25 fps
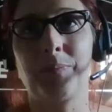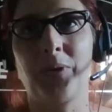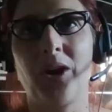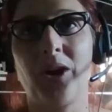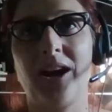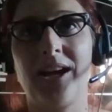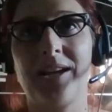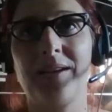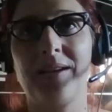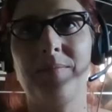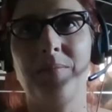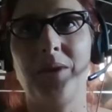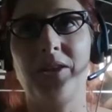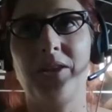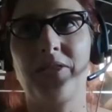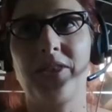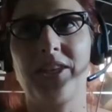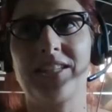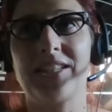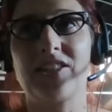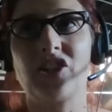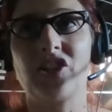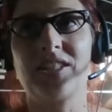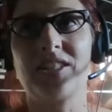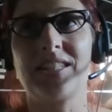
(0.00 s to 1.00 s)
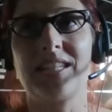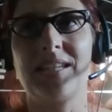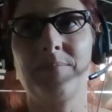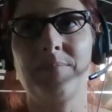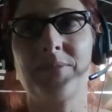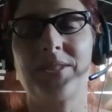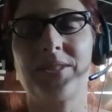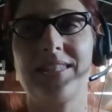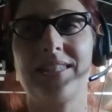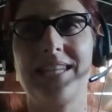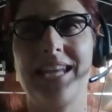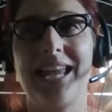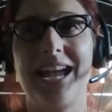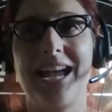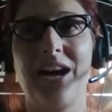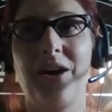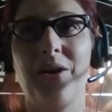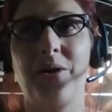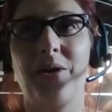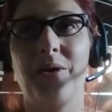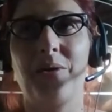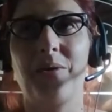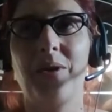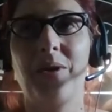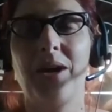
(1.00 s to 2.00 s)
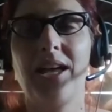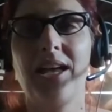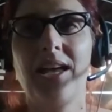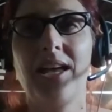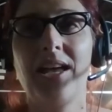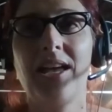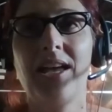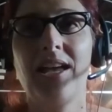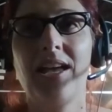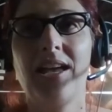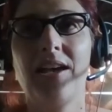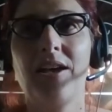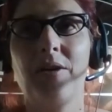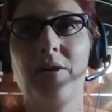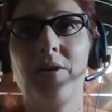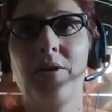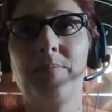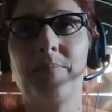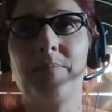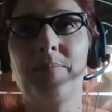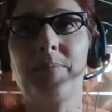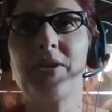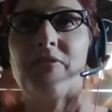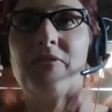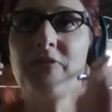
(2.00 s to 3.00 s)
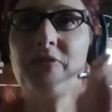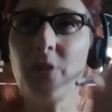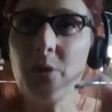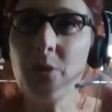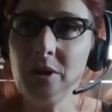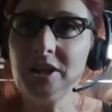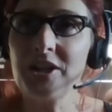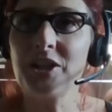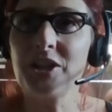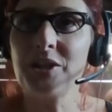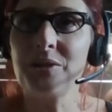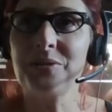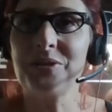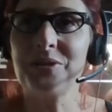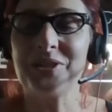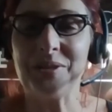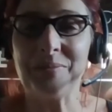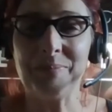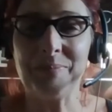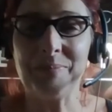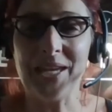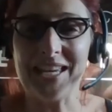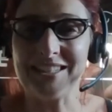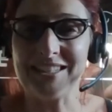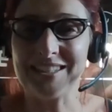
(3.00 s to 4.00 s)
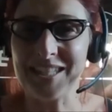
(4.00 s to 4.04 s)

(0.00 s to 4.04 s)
Pride Month, it just seems now, before it used to be, it